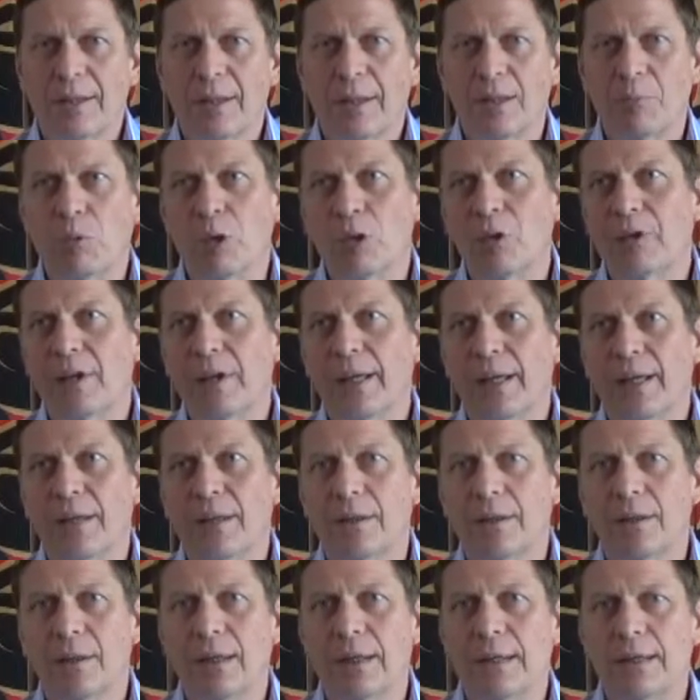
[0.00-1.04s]
that will
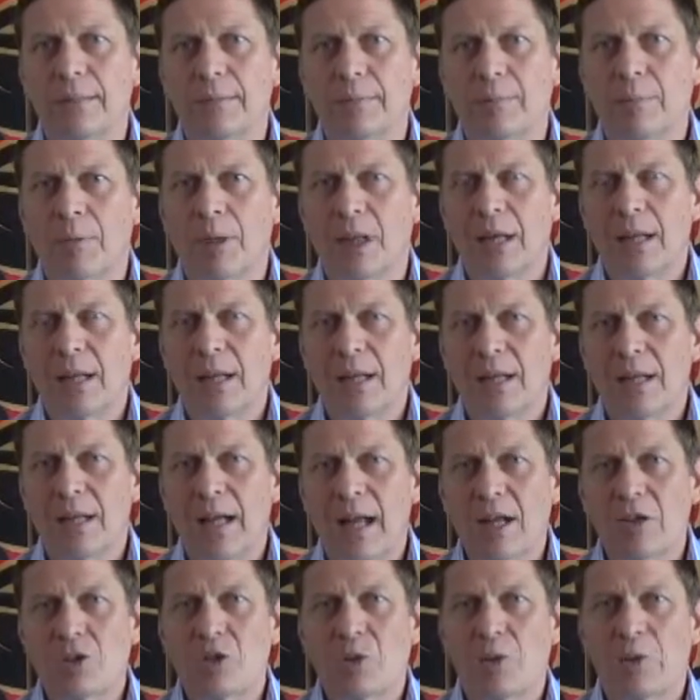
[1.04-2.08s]
take
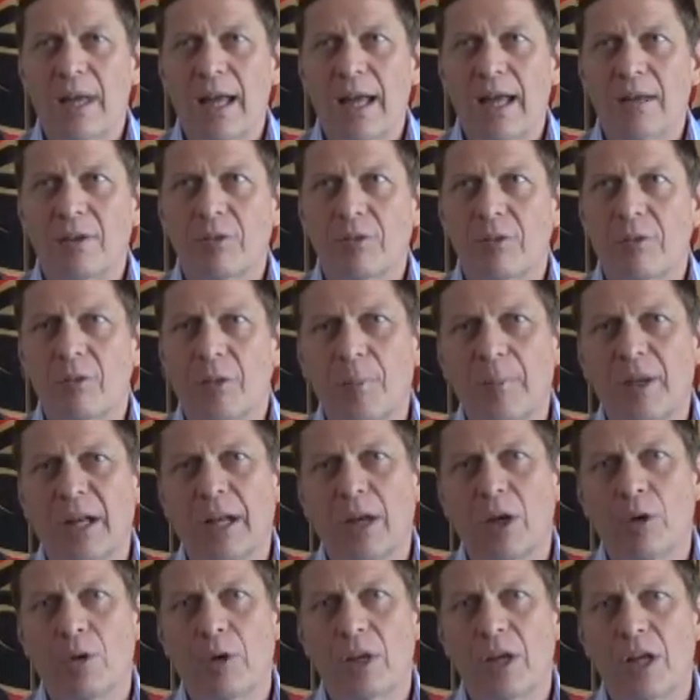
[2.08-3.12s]
natural gas from an
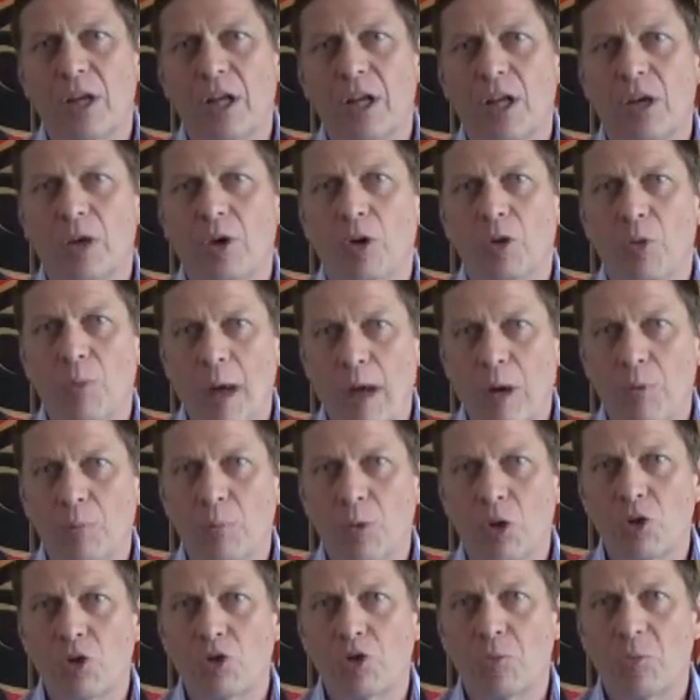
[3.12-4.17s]
area near
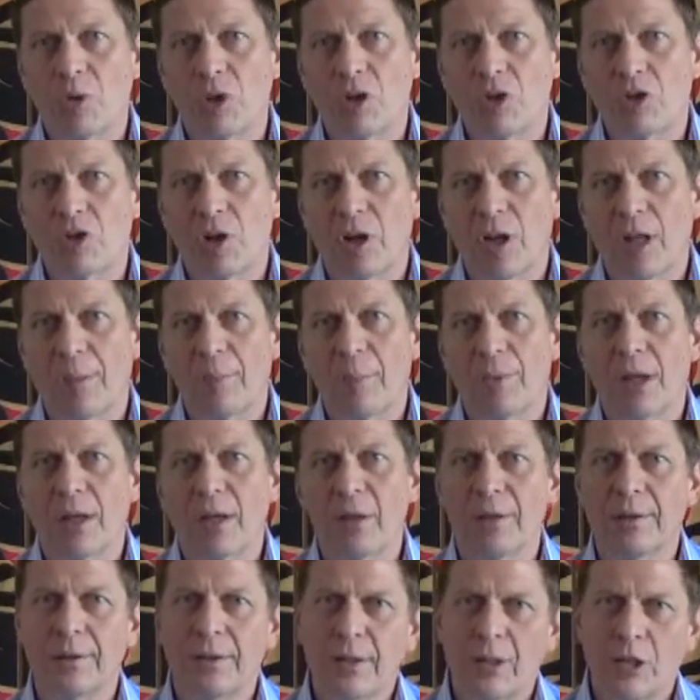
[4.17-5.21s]
Groundbirch, British
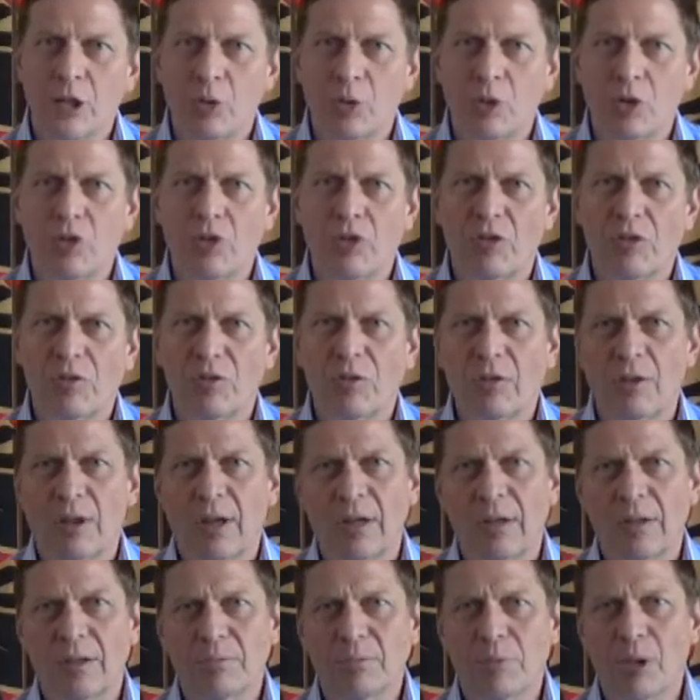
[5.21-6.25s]
Columbia, which is
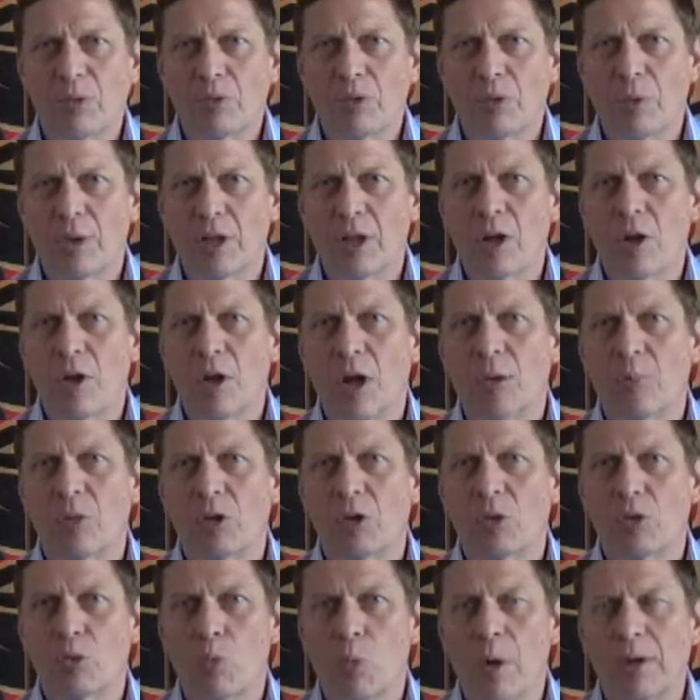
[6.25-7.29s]
about 20
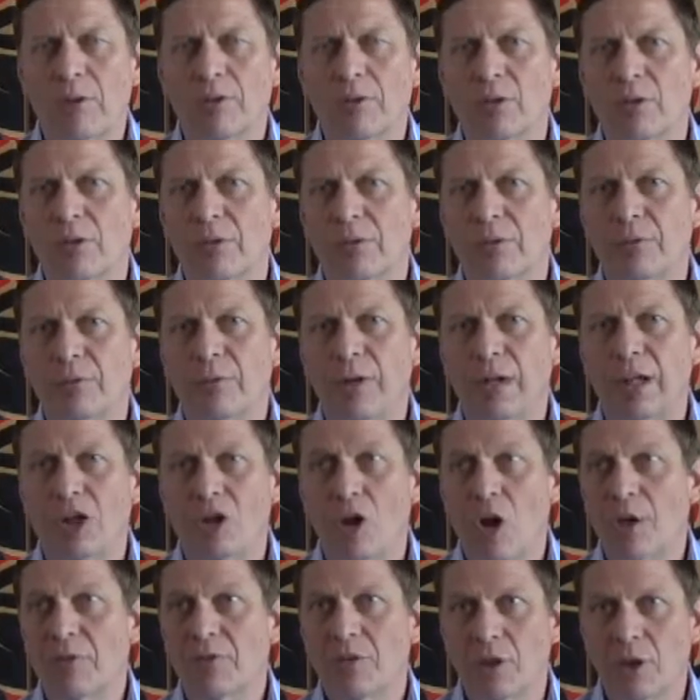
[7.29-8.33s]
kilometers west of
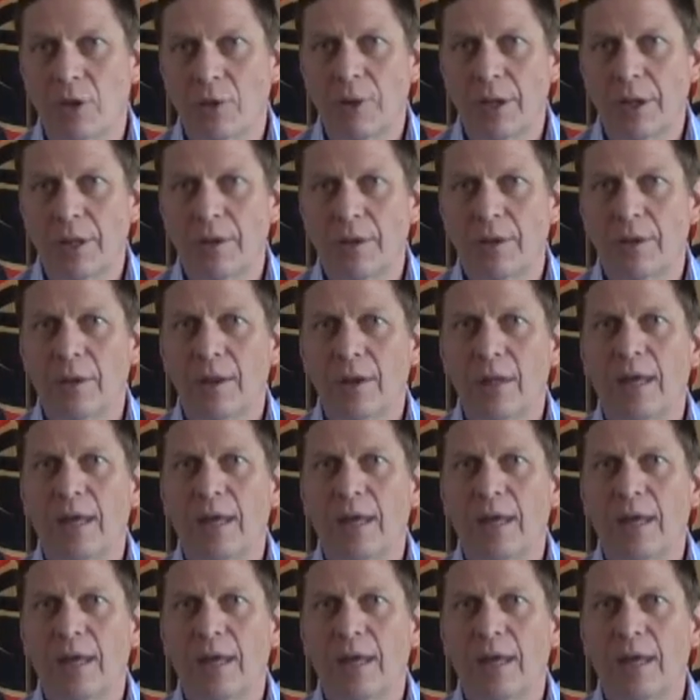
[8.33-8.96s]
Dawson Creek,